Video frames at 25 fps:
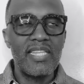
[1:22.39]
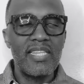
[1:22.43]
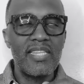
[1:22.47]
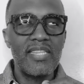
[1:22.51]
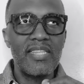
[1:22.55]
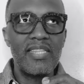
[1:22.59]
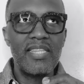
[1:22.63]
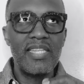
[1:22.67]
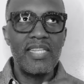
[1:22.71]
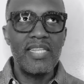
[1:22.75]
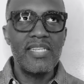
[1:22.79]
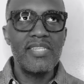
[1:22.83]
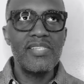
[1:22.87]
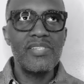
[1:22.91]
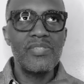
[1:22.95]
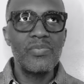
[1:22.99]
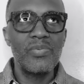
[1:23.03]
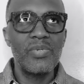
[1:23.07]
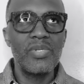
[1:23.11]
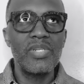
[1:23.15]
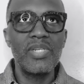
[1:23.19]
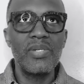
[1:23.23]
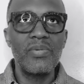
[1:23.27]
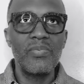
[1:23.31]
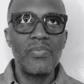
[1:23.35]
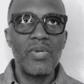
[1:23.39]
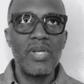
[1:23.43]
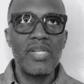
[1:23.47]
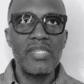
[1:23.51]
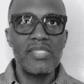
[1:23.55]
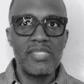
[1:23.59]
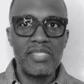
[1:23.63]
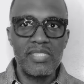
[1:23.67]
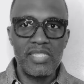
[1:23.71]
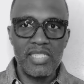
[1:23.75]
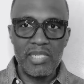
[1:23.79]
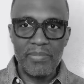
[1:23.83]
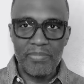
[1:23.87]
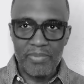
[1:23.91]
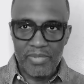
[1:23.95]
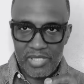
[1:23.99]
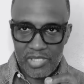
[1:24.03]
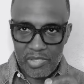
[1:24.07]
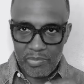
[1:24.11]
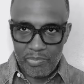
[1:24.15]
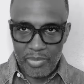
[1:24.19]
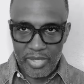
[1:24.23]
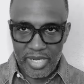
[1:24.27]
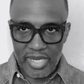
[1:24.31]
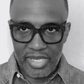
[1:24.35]
this really runs deep,
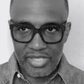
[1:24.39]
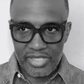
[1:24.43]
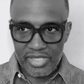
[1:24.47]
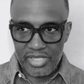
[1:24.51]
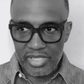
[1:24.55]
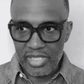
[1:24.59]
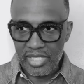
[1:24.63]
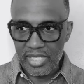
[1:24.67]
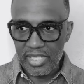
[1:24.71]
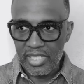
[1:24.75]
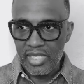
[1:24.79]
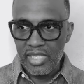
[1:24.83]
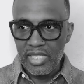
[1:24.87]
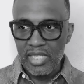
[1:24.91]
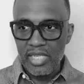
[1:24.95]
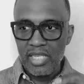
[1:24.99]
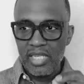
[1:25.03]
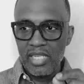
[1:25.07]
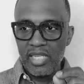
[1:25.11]
especially